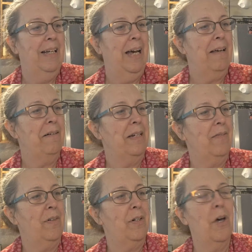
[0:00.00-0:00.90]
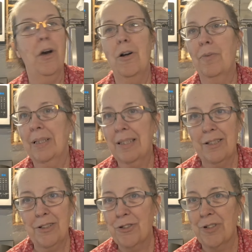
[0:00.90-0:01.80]
I don't even know what the
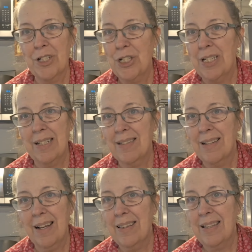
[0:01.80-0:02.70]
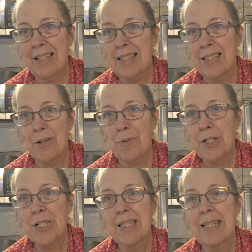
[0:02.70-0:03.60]
nutrition is on this, so we're
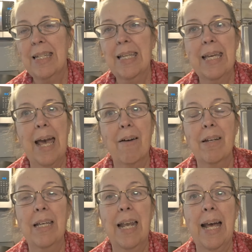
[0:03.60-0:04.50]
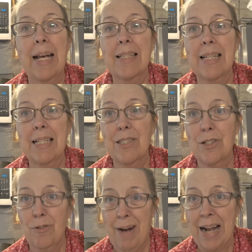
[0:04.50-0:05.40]
just going to count it as a
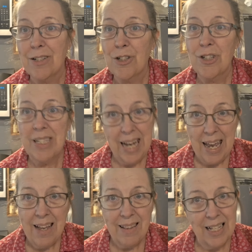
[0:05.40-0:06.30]
scratch day.